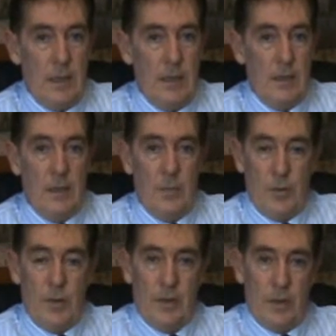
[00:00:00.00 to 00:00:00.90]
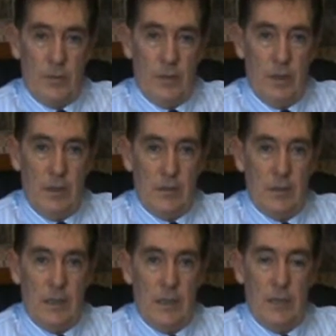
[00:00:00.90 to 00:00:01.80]
A product that we
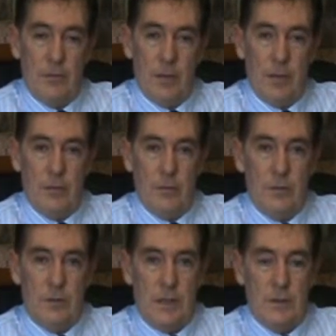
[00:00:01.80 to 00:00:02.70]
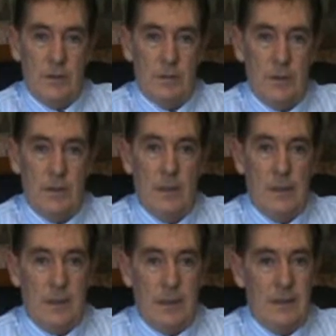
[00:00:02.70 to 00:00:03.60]
use here that we get good results with
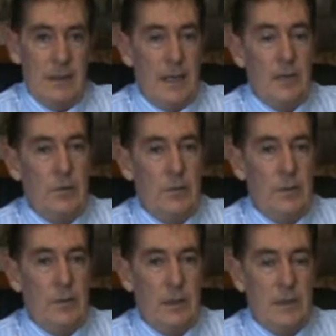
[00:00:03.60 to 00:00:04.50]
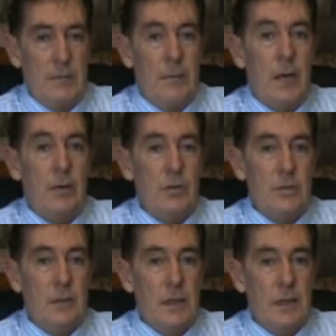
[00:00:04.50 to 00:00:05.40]
is Zangoa. That's a
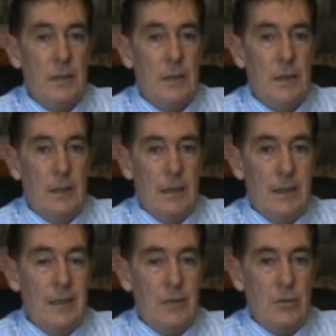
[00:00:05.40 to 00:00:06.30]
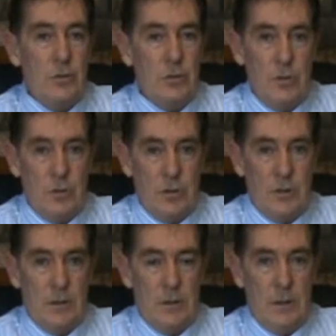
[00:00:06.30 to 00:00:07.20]
mangosteen Asian
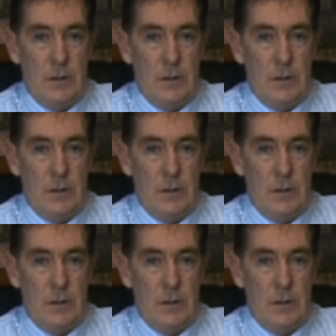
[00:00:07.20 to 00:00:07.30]
juice.